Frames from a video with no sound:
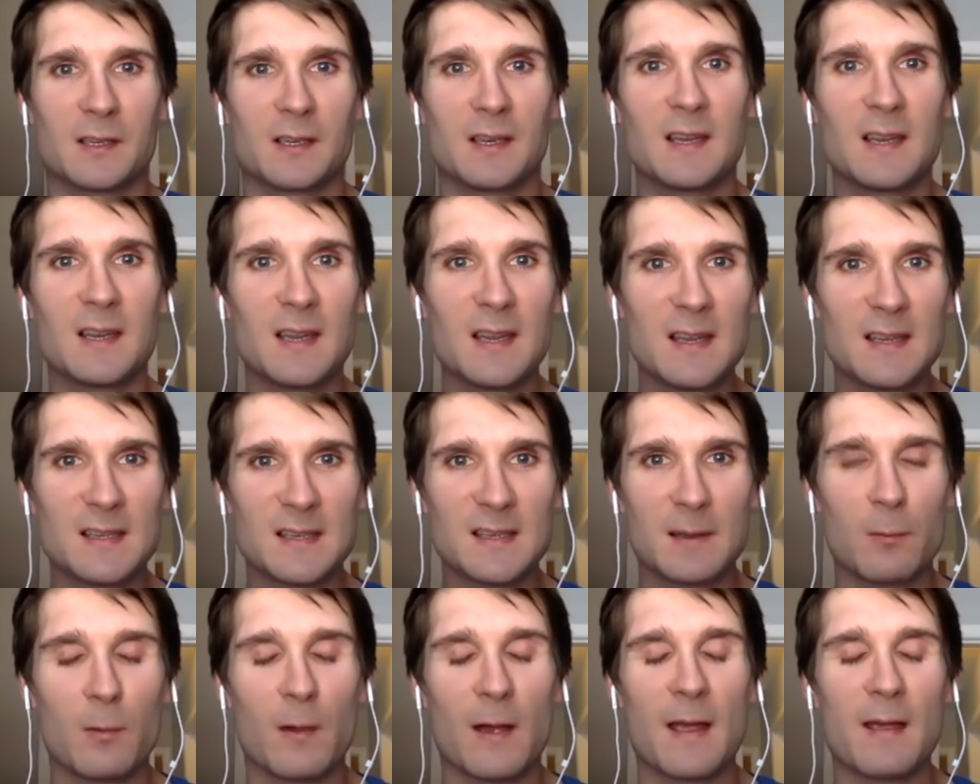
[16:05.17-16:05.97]
an
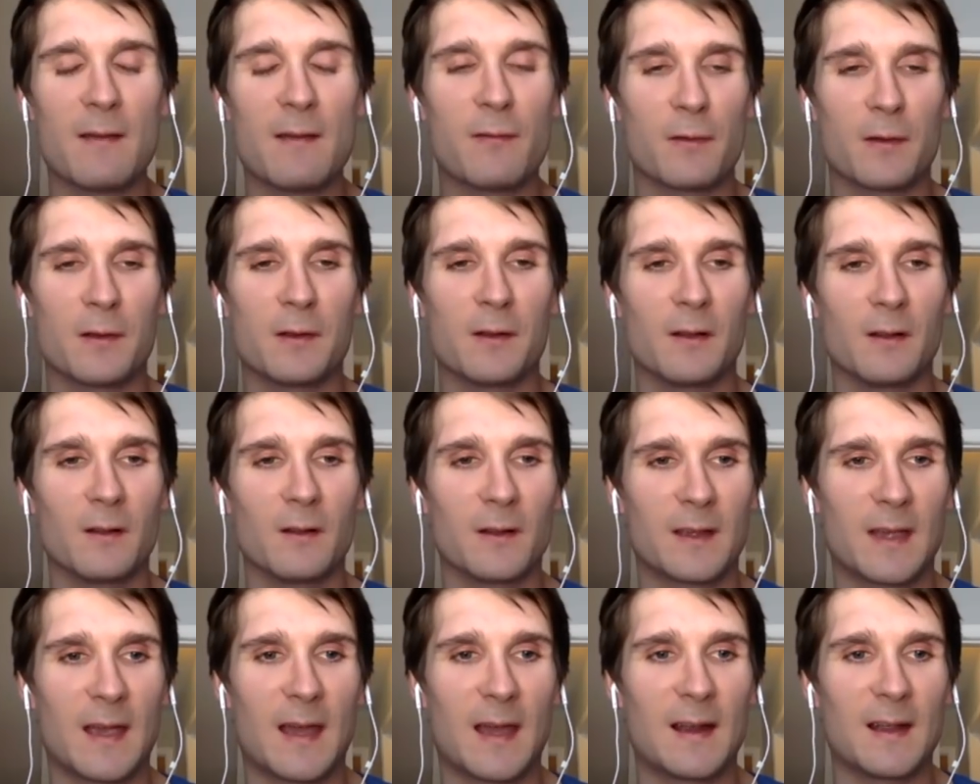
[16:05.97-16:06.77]
easy way for you to
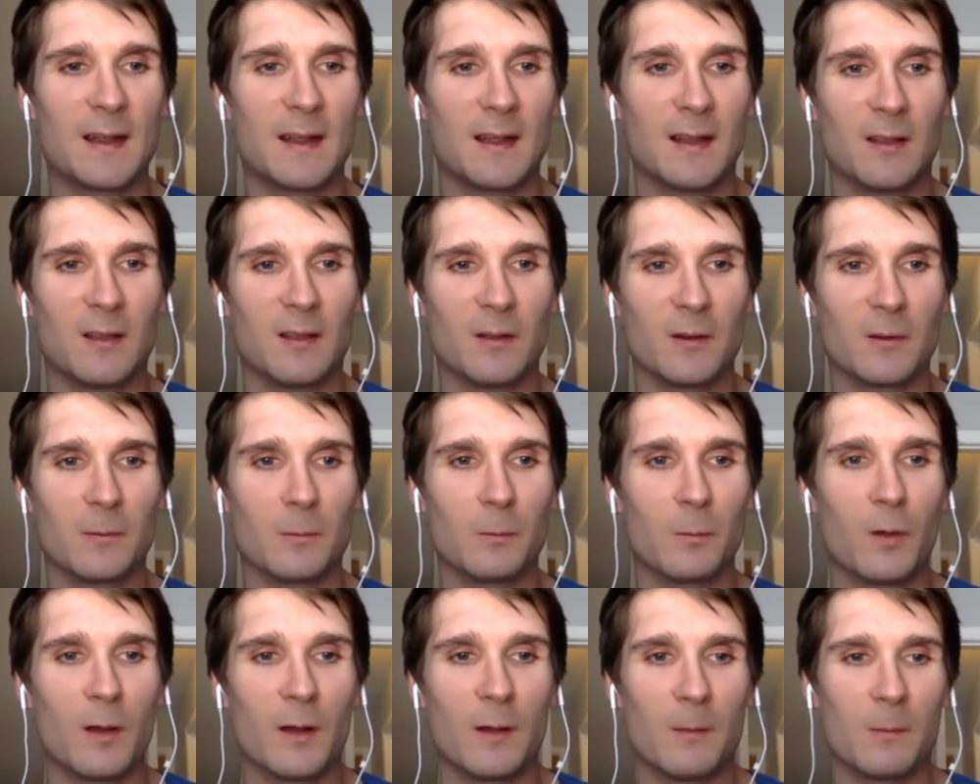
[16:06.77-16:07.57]
look at it and
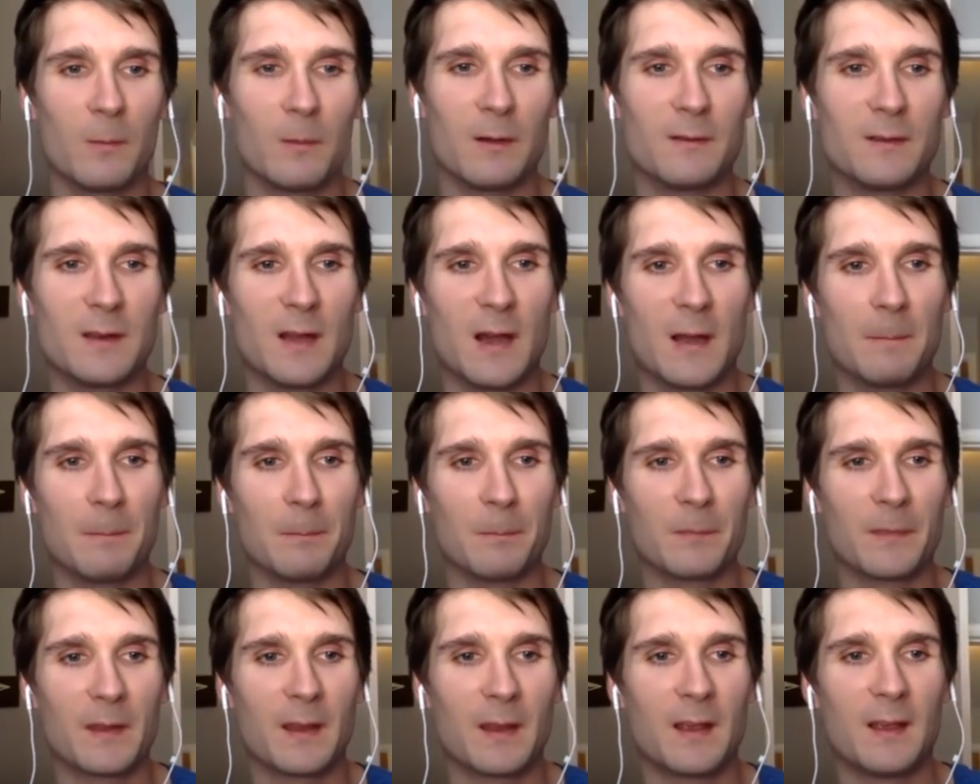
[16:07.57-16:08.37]
learn what we've done.
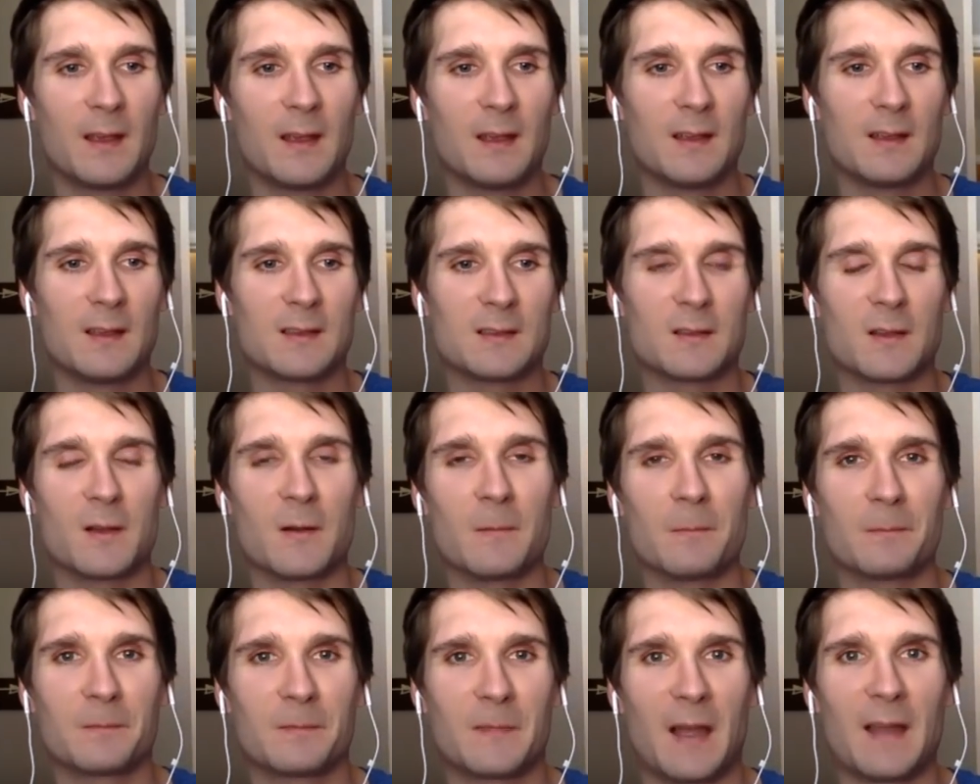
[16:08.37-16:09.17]

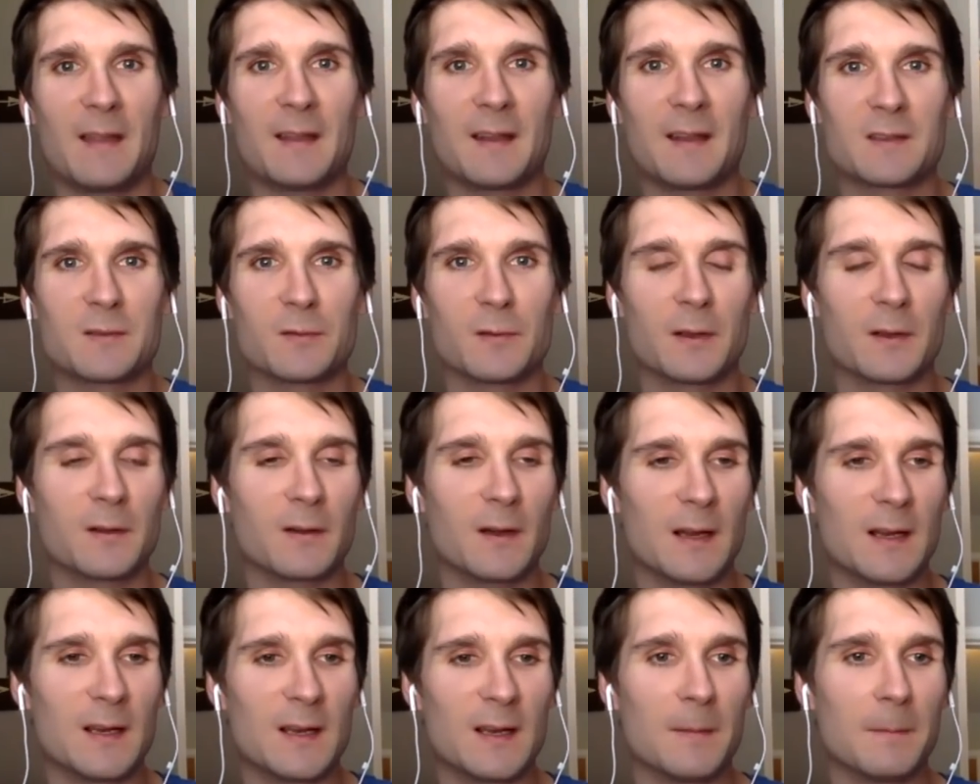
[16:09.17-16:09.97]
So I think it's a really
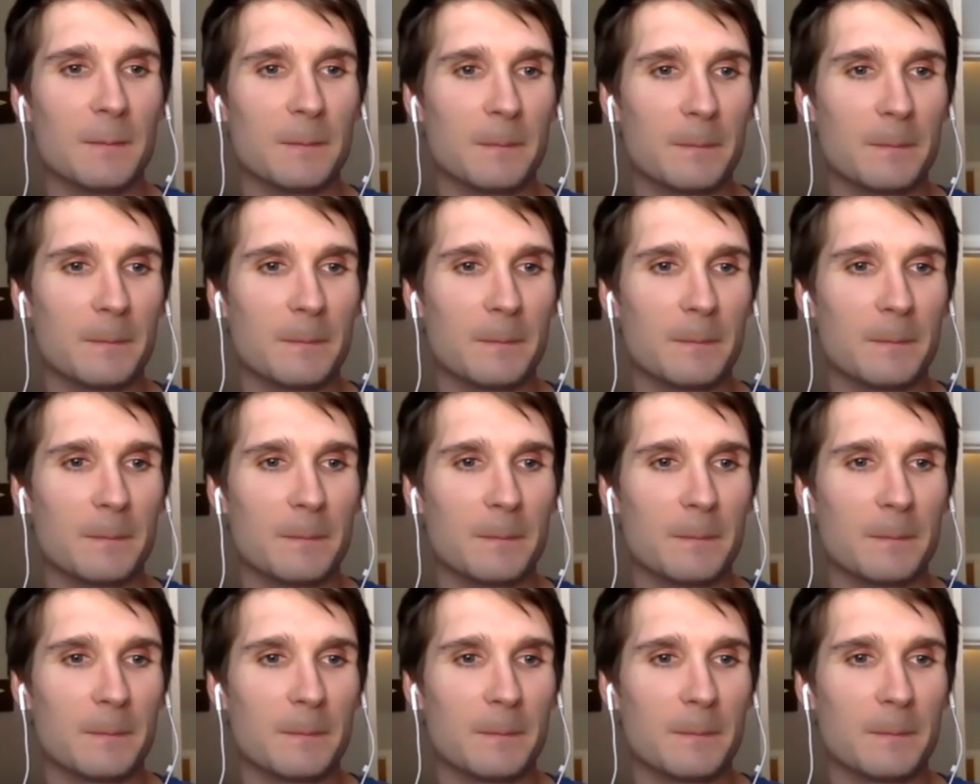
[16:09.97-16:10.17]
cool idea.